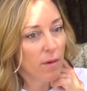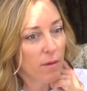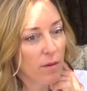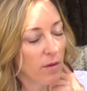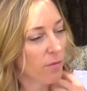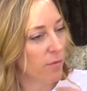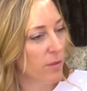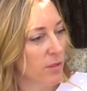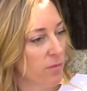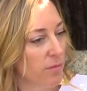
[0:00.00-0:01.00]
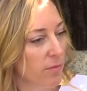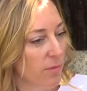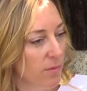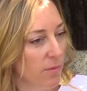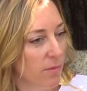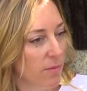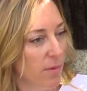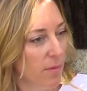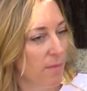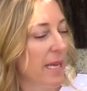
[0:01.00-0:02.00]
you know, just
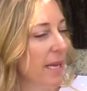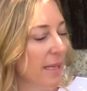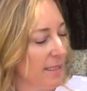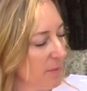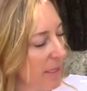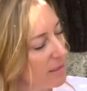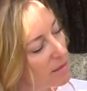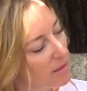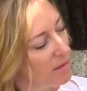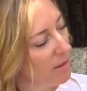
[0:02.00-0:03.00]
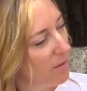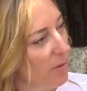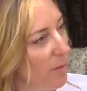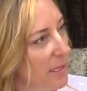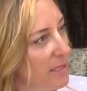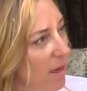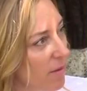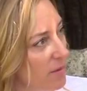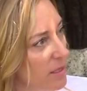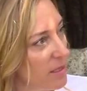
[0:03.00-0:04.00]
making that space for myself.
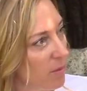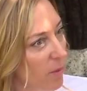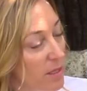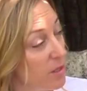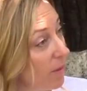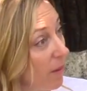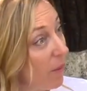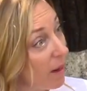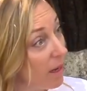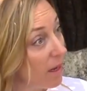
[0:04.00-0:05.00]
Just, what do I want?